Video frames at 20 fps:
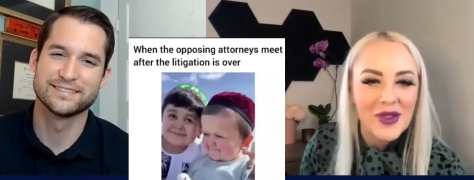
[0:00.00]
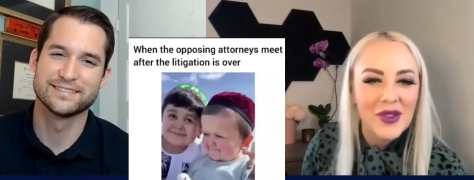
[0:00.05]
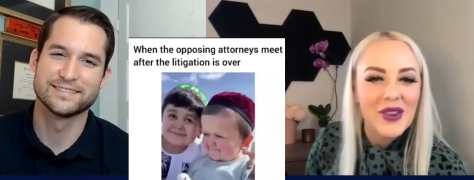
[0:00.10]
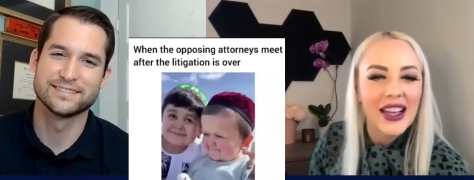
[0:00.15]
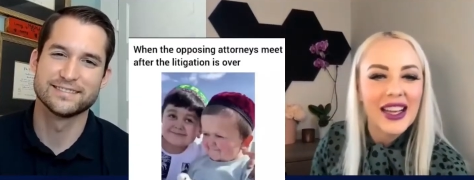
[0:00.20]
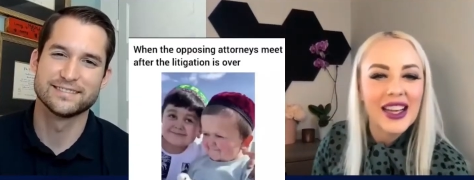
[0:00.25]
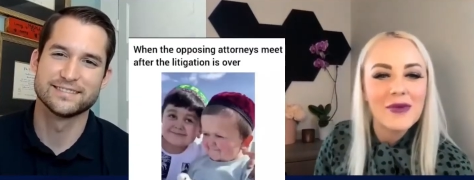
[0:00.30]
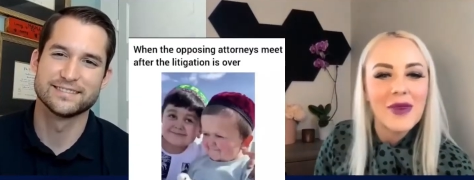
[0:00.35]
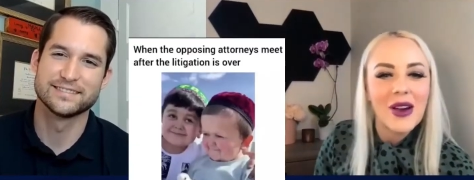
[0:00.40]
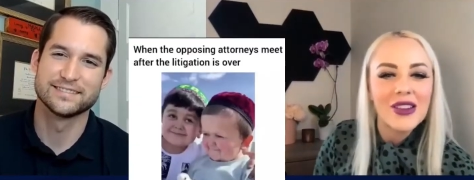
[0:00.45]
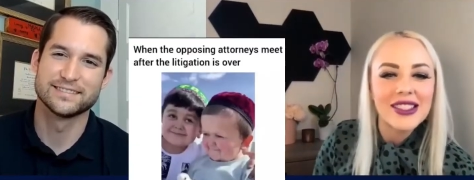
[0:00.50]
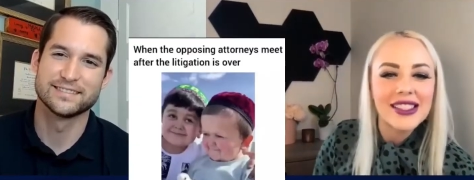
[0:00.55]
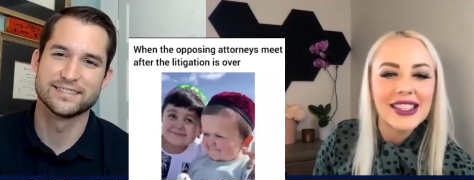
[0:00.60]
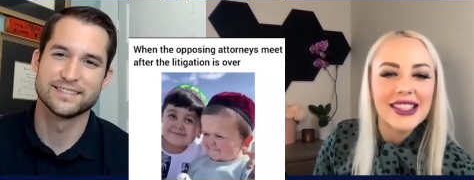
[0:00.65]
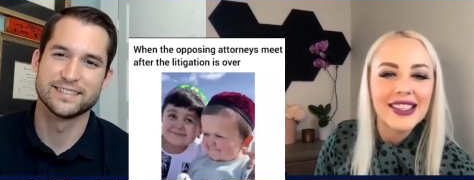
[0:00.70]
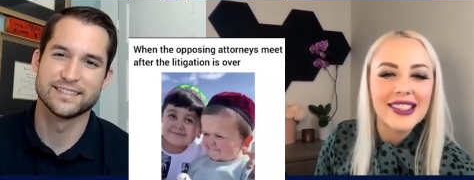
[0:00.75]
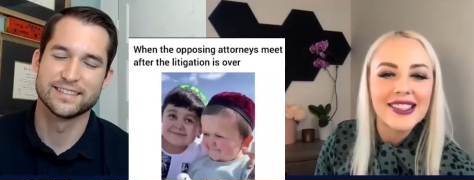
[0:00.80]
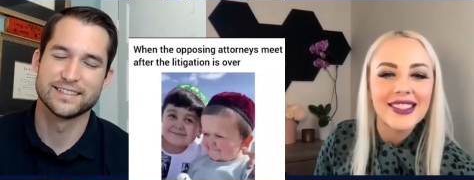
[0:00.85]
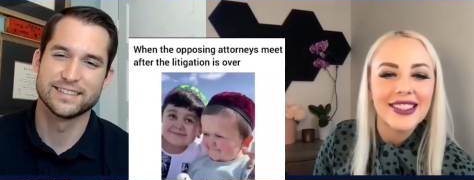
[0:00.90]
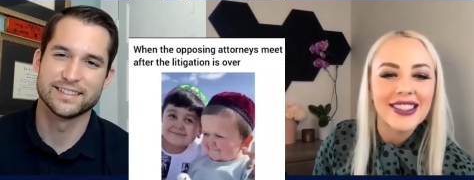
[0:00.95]
Speaker 1: when
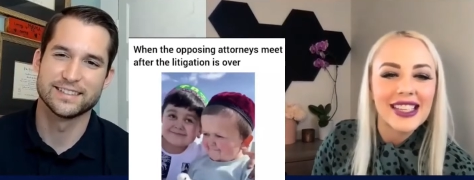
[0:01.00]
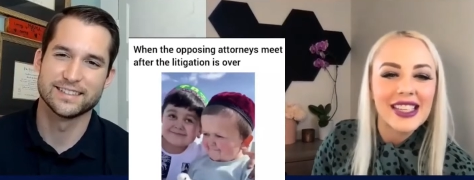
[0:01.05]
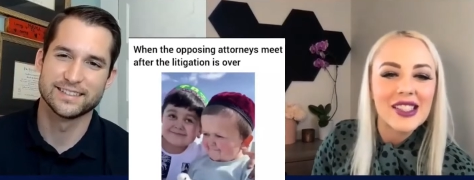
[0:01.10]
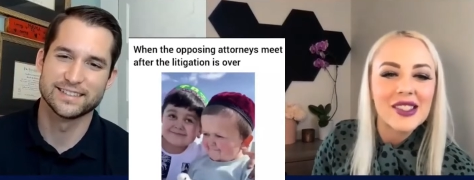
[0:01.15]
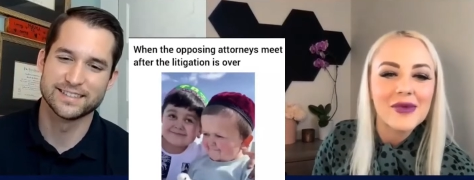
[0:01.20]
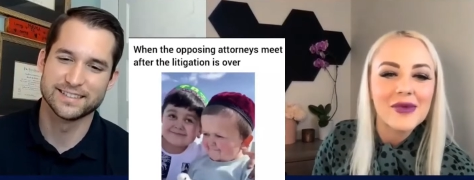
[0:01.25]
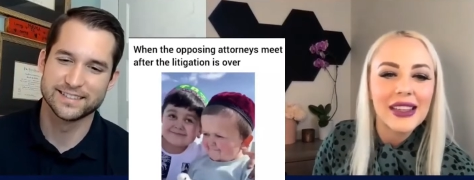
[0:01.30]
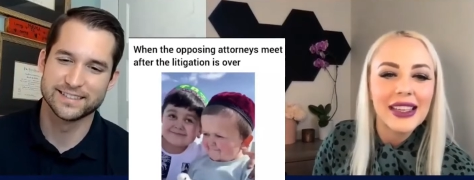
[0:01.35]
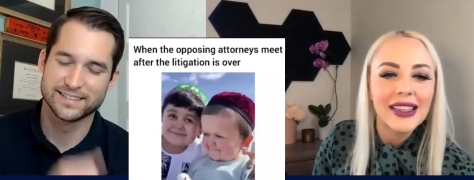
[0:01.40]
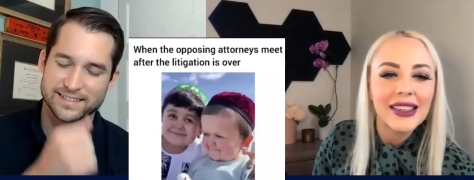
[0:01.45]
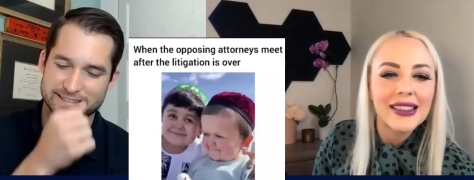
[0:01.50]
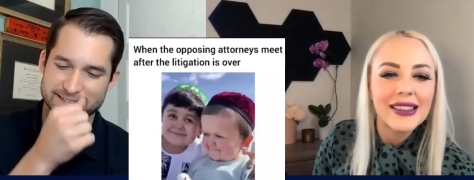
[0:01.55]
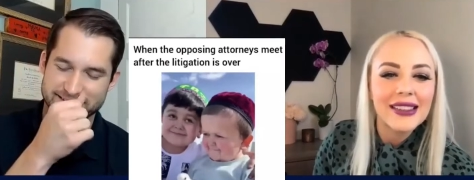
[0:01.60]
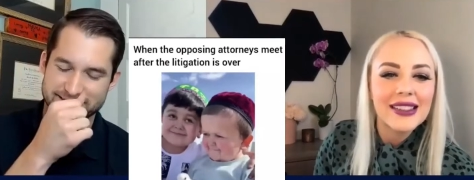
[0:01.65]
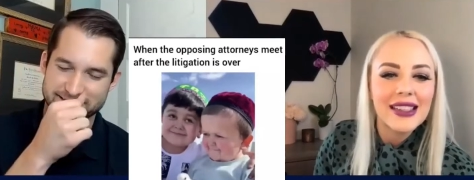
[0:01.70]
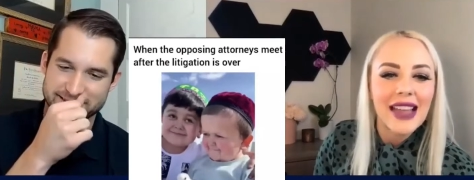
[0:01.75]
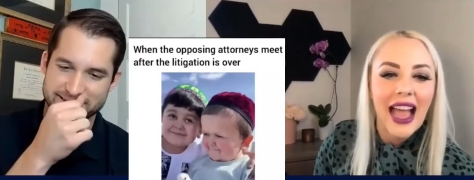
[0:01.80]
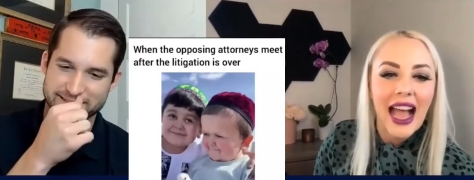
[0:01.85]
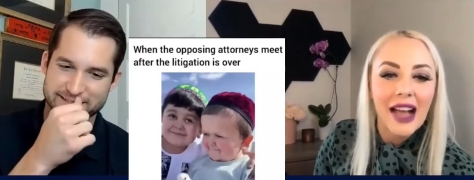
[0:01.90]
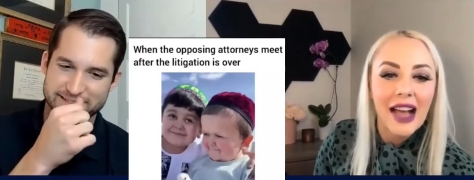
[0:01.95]
opposing attorneys meet
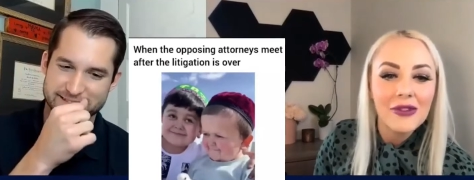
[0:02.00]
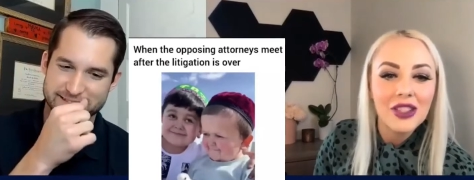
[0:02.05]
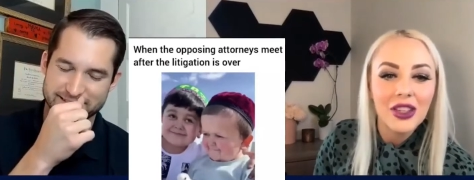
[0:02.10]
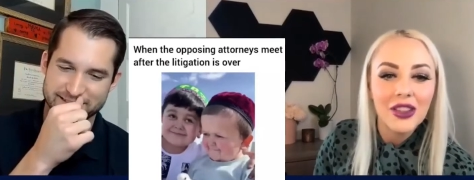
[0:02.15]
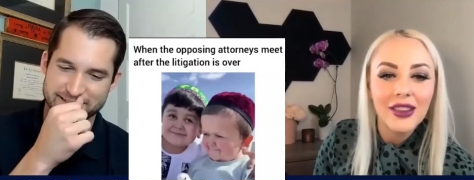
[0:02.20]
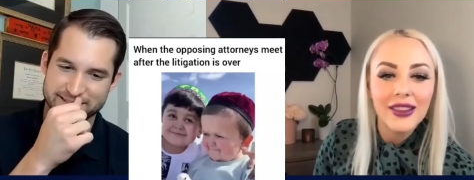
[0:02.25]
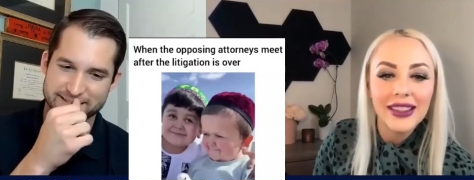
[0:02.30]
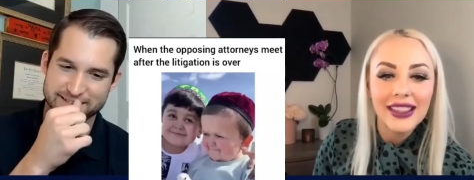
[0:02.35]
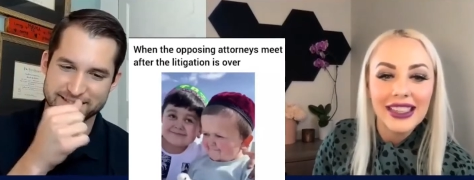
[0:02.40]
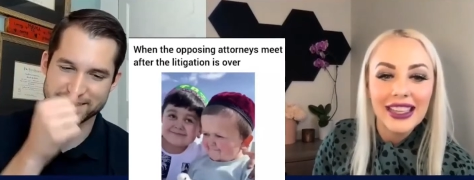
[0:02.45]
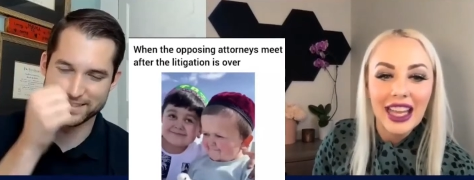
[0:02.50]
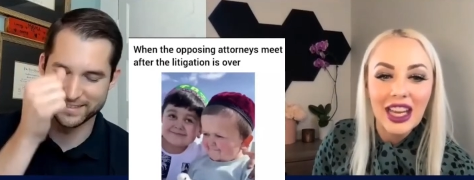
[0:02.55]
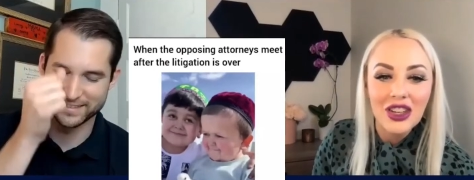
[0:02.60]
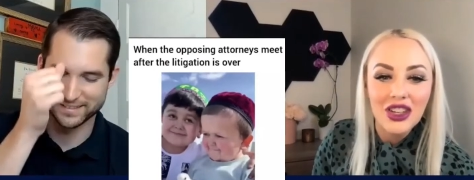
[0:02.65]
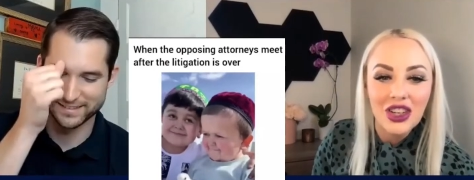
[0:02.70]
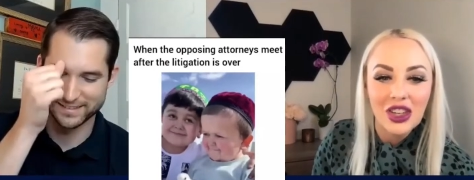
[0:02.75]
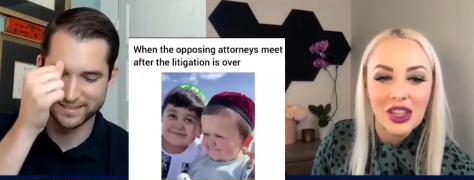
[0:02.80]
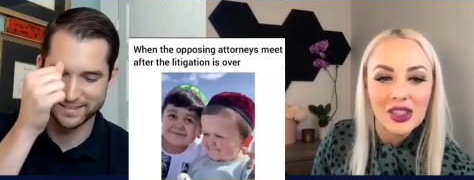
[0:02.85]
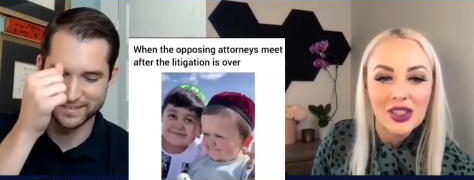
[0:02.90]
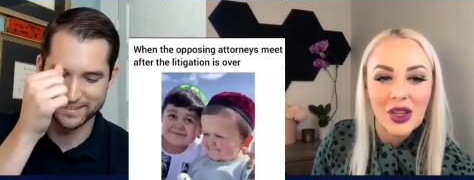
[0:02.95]
after the
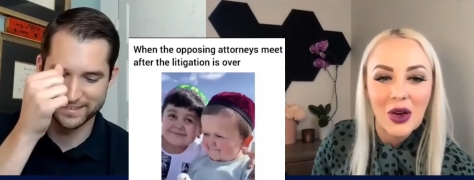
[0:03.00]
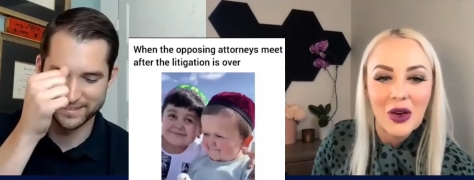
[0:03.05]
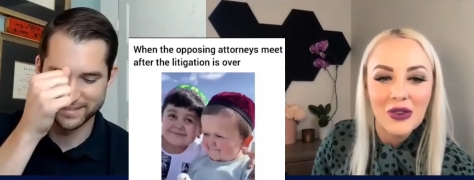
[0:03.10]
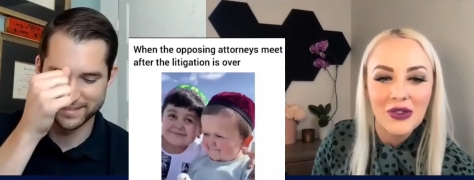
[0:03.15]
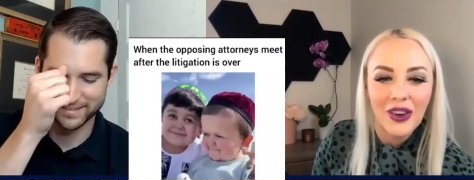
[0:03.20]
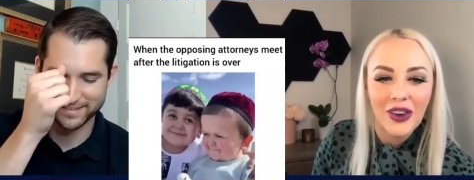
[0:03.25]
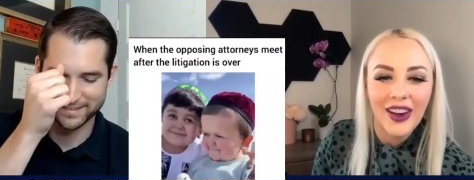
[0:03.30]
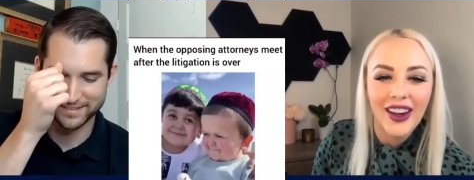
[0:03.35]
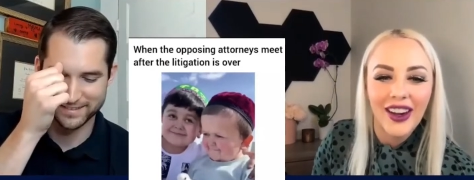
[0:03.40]
litigation is over,